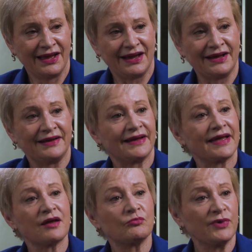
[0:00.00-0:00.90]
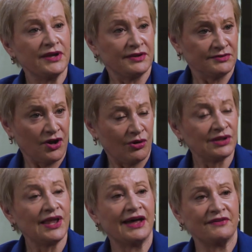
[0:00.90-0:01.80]
And we know a
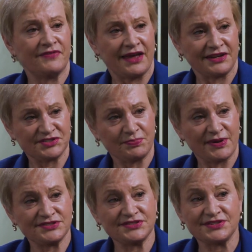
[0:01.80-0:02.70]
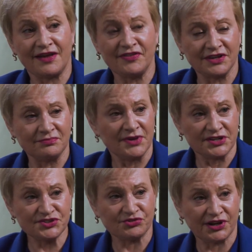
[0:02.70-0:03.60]
lot of that expense is on the
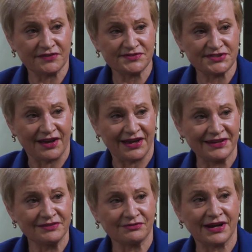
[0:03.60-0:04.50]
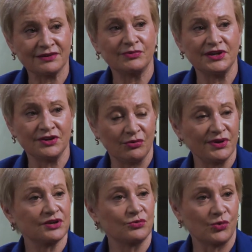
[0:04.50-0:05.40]
administrative side, right? We know we
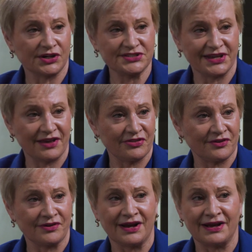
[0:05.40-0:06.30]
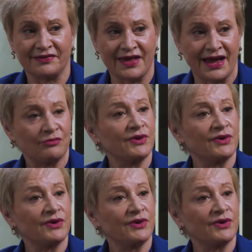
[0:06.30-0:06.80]
can work together on that.